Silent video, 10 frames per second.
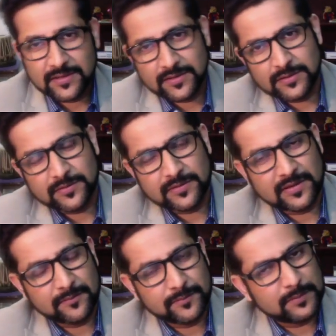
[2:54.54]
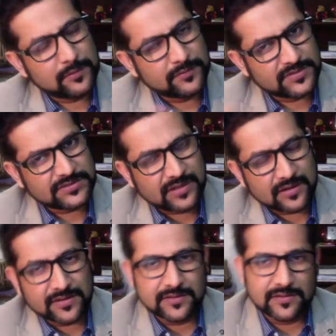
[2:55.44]
the people who have just
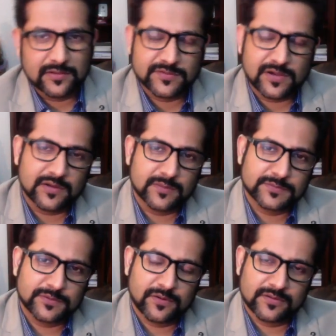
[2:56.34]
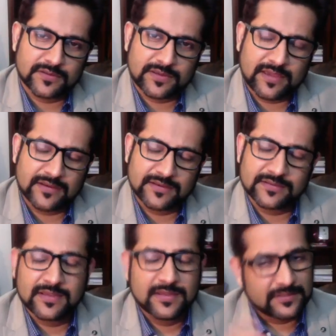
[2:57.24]
started their startups or the career
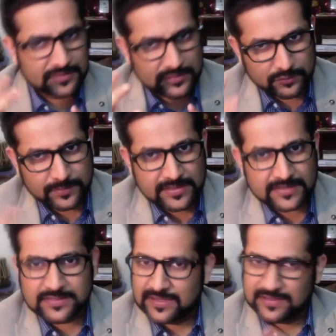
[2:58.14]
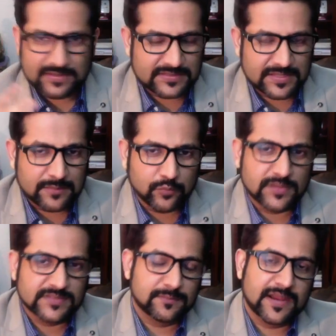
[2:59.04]
they should pay less. I think the same rule
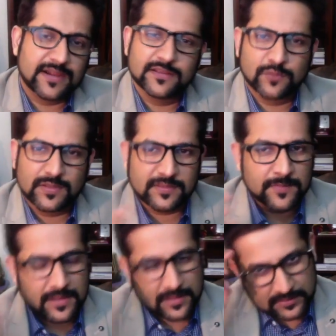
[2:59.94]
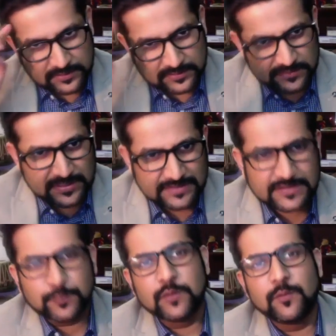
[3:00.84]
has applied here. So I think the sense
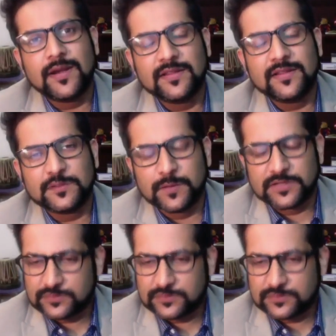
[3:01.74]
has prevailed in this budget.